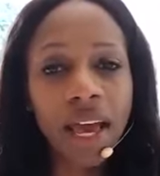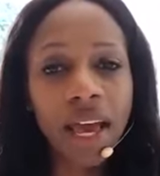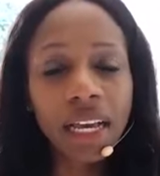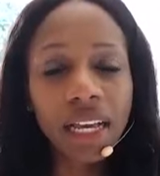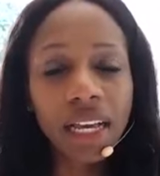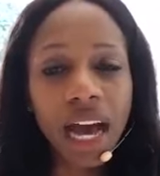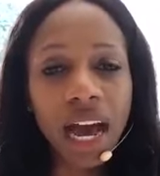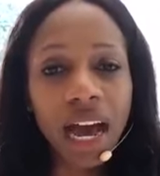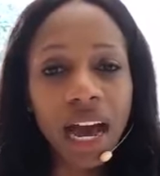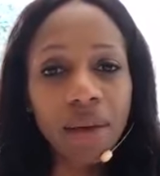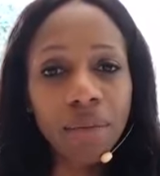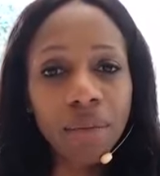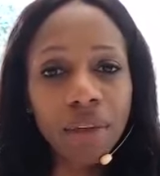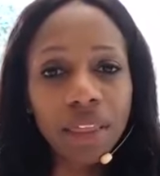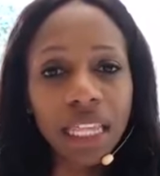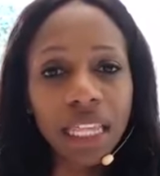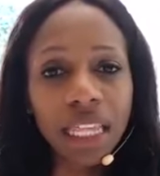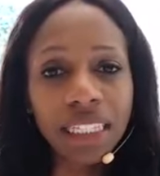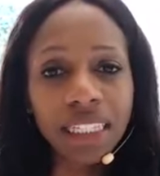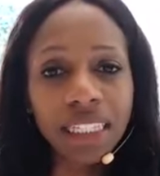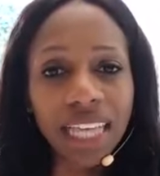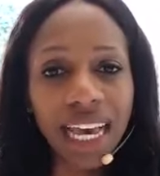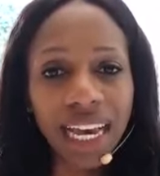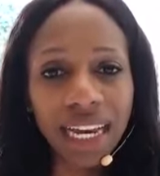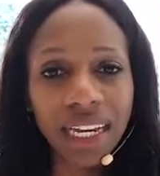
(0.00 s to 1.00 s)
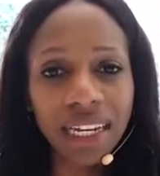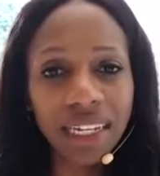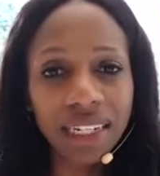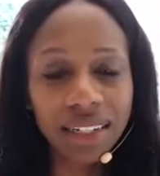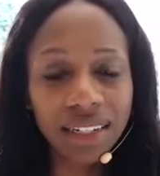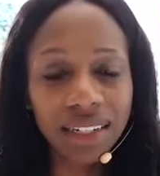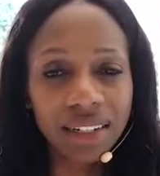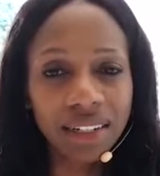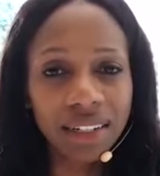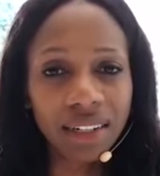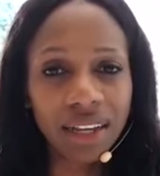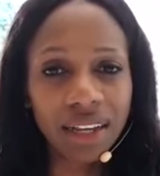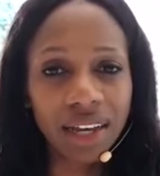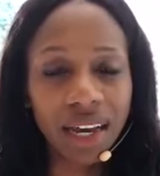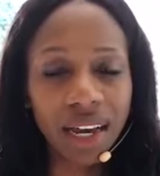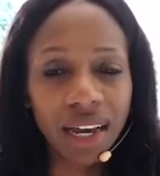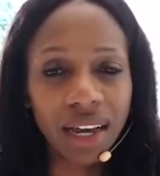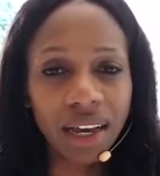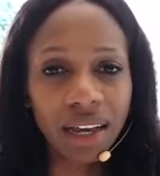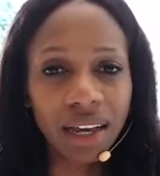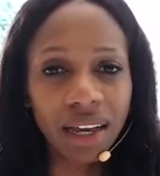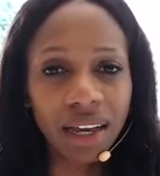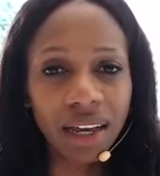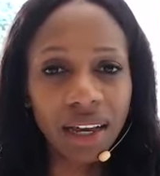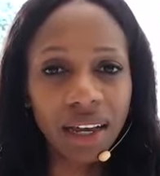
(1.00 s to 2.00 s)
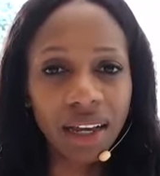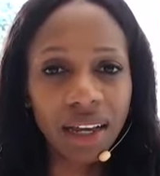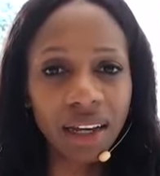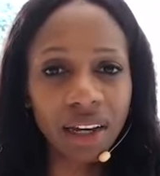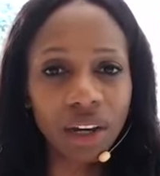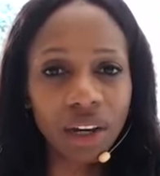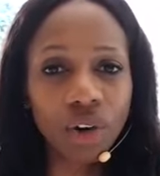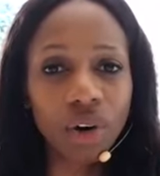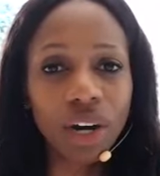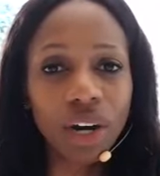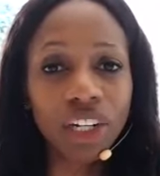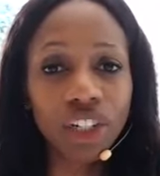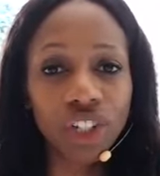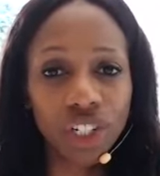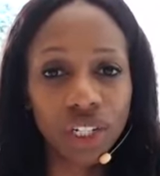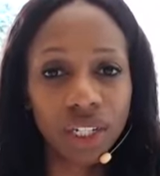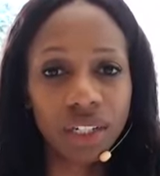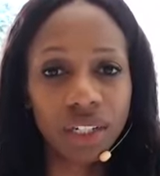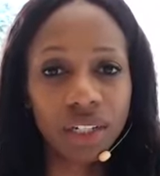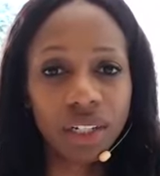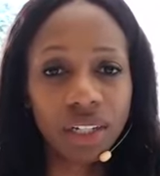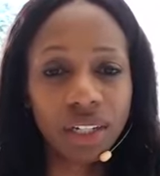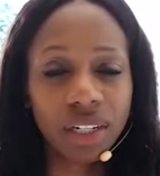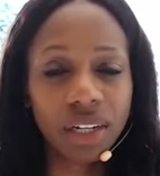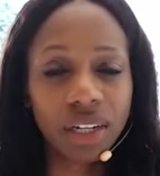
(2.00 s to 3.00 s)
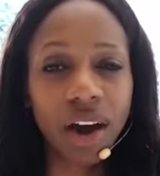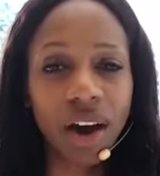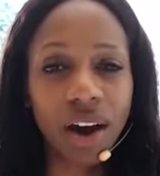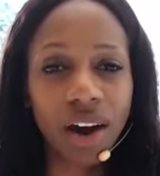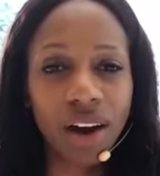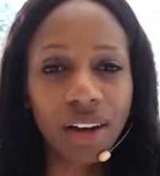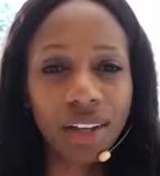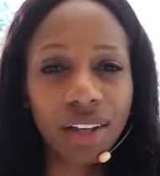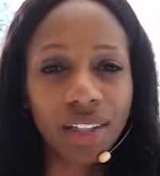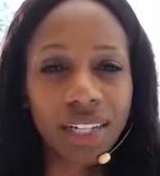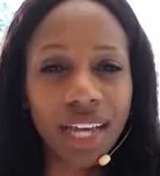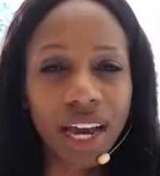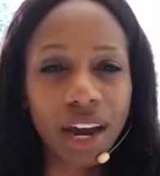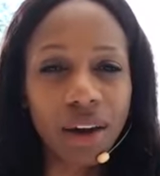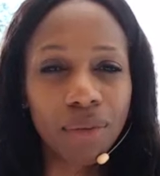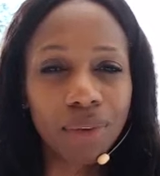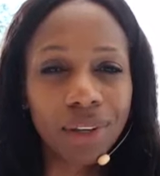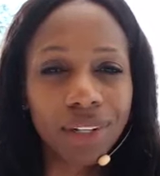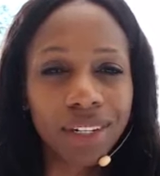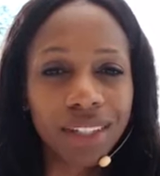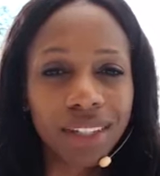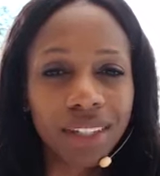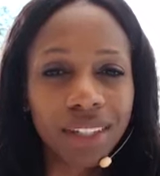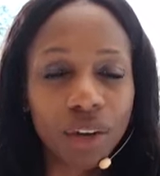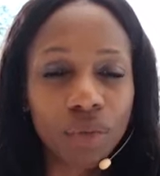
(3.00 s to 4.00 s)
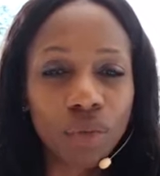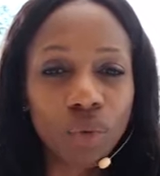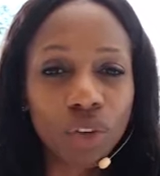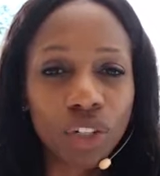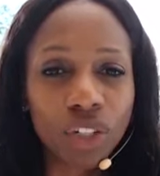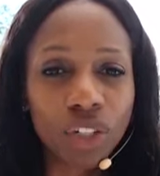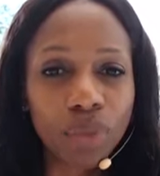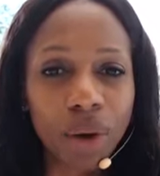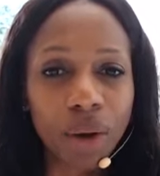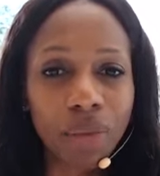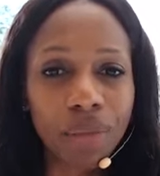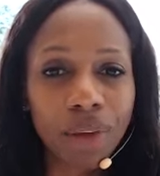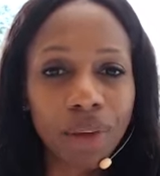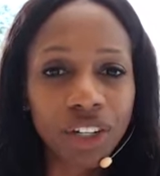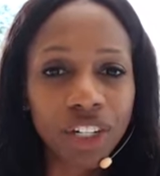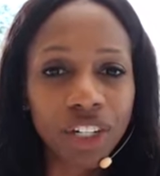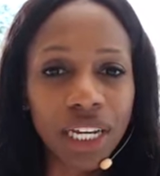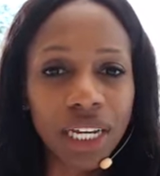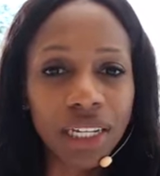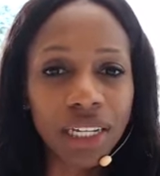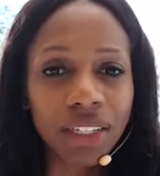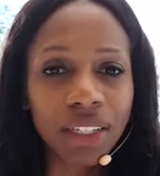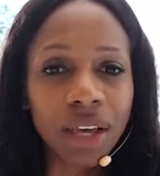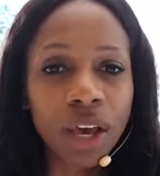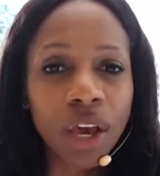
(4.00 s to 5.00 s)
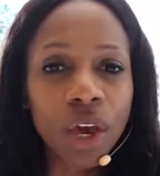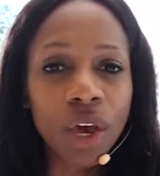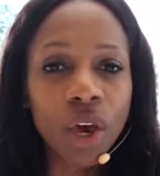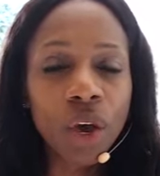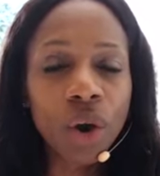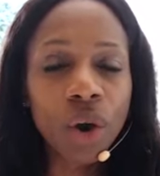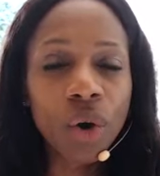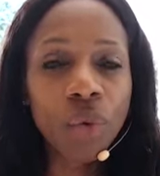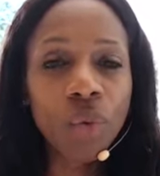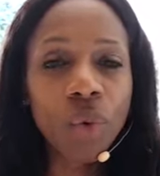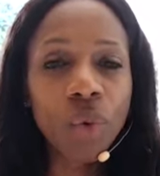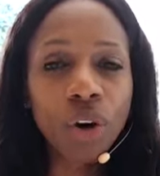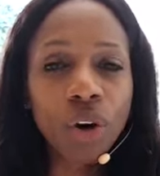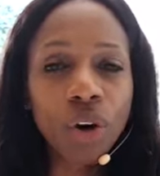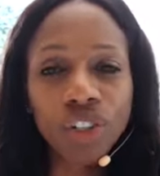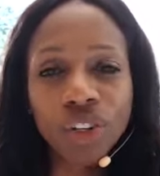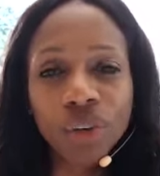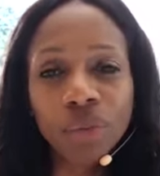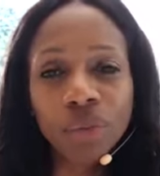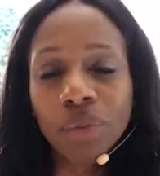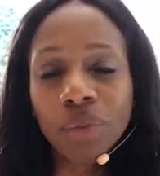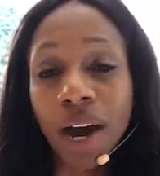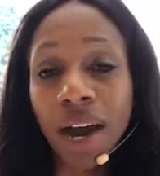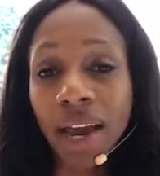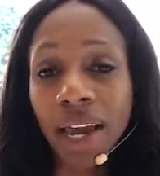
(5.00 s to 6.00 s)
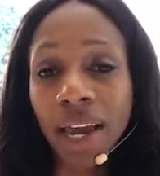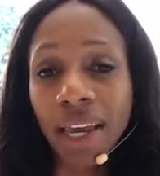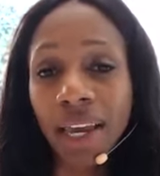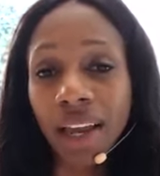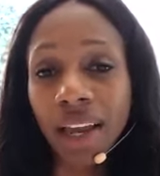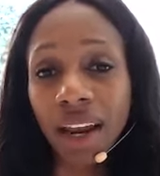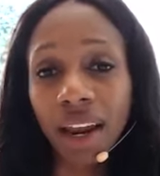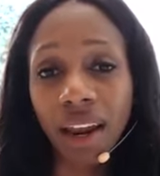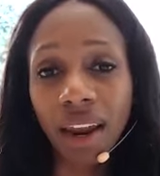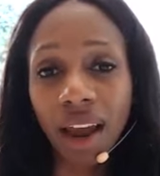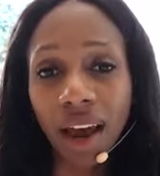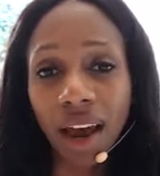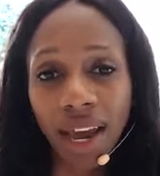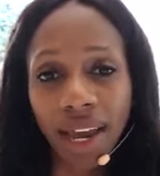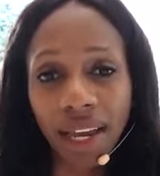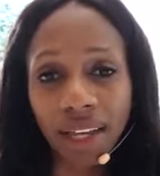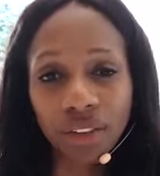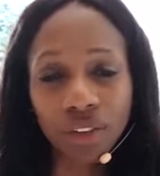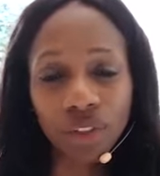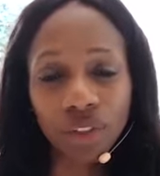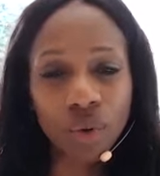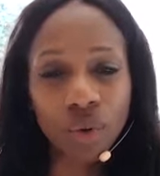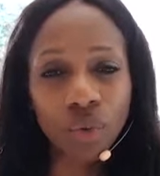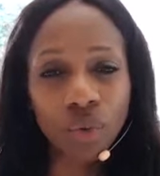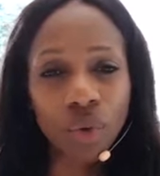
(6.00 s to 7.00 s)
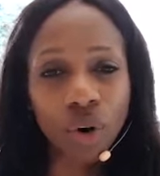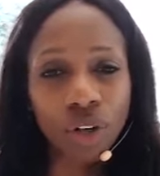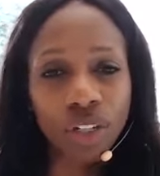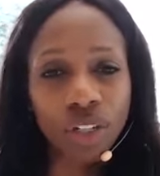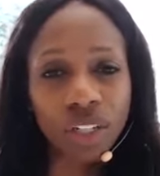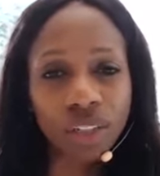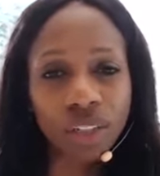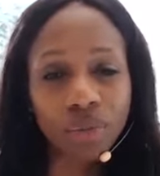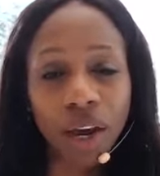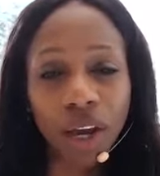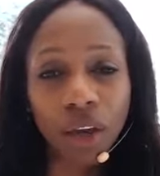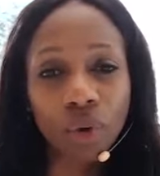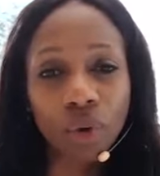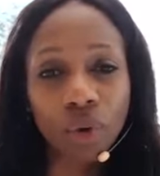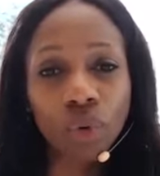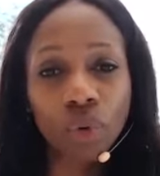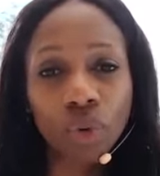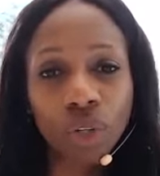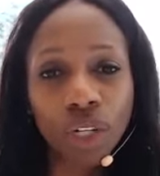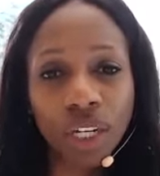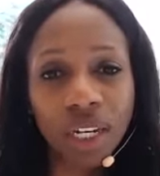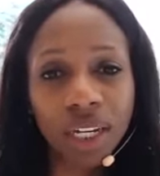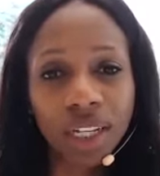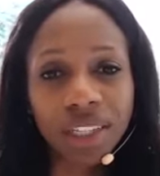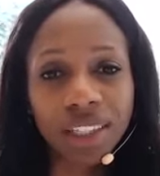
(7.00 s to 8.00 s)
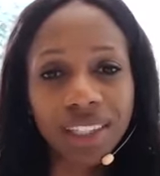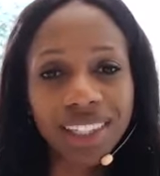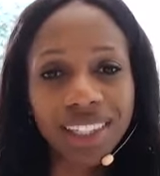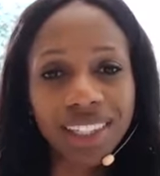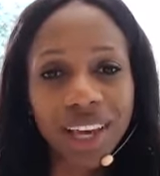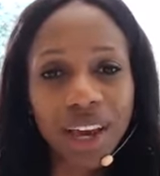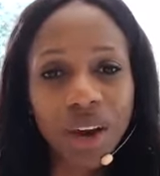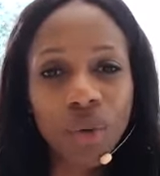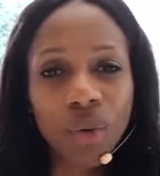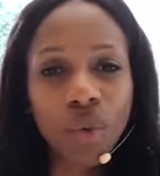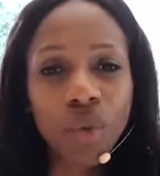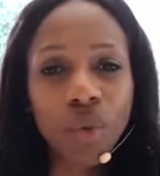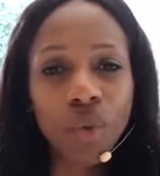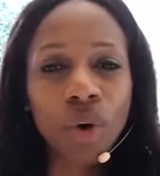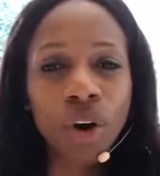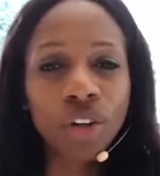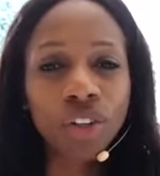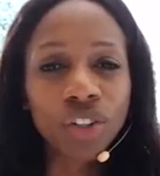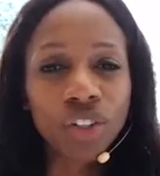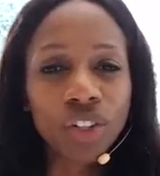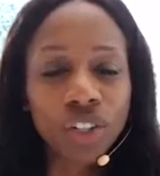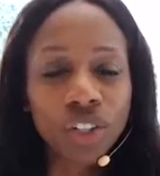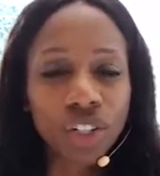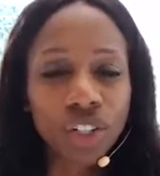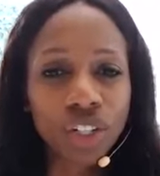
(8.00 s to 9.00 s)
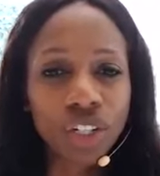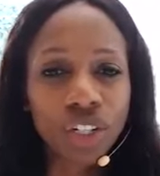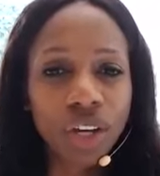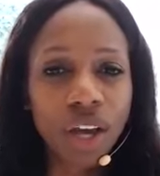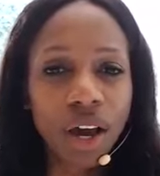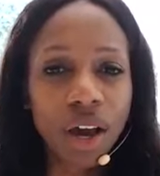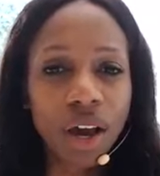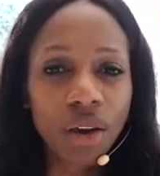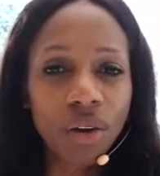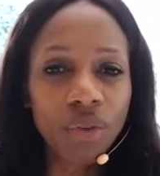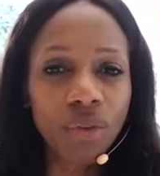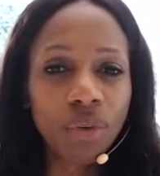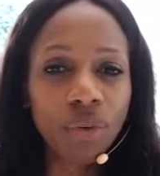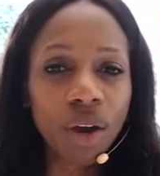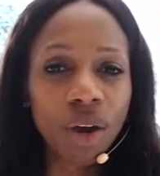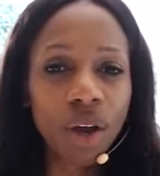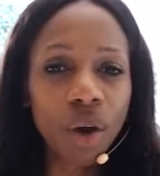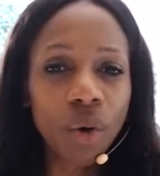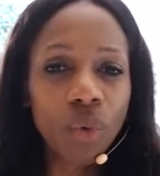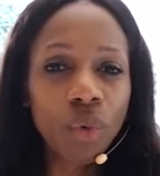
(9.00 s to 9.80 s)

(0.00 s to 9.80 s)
The second question to ask to help you decide what to publish is, what do my clients, or what does my audience want to know?